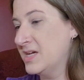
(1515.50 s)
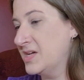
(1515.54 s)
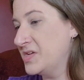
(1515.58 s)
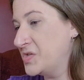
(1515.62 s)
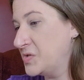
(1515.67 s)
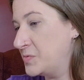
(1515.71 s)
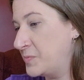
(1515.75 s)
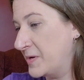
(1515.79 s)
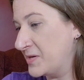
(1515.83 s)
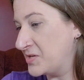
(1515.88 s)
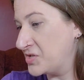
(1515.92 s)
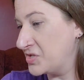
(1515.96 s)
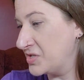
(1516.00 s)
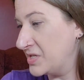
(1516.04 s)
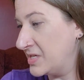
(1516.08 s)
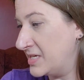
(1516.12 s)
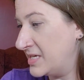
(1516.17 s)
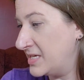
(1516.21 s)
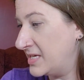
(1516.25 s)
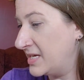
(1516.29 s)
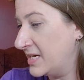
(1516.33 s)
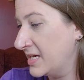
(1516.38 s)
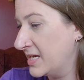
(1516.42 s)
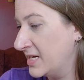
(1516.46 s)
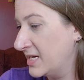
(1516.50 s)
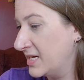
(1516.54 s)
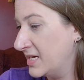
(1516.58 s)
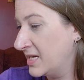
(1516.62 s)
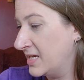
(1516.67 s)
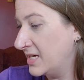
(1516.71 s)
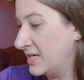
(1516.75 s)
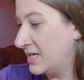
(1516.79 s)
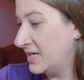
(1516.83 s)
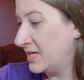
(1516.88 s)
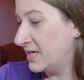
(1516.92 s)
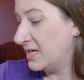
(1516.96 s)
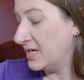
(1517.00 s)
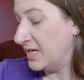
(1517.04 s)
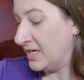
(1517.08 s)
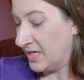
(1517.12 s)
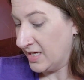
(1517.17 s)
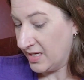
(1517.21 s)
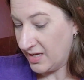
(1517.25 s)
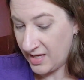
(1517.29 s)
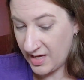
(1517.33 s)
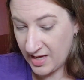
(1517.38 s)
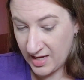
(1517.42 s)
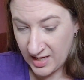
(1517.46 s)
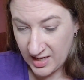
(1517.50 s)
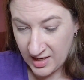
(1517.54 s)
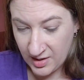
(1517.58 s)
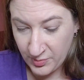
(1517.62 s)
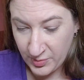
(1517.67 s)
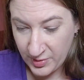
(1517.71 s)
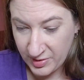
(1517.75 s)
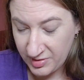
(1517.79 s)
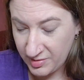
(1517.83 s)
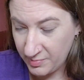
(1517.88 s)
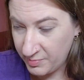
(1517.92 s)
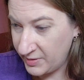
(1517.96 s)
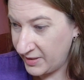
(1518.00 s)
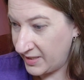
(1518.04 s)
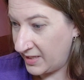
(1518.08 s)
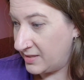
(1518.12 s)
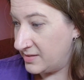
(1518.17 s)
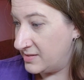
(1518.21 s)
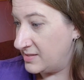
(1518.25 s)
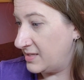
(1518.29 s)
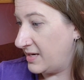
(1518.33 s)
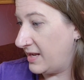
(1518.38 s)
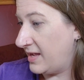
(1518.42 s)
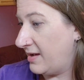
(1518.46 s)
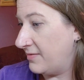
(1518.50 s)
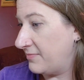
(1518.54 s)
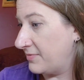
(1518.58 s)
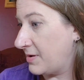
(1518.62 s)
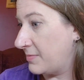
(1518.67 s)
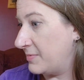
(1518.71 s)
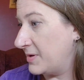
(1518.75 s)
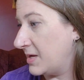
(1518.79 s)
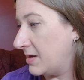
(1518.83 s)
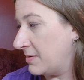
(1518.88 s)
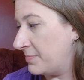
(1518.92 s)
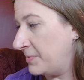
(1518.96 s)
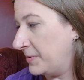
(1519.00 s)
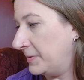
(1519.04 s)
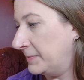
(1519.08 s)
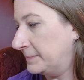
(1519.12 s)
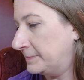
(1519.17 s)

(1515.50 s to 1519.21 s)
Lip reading: Especially with the plans that I have coming up.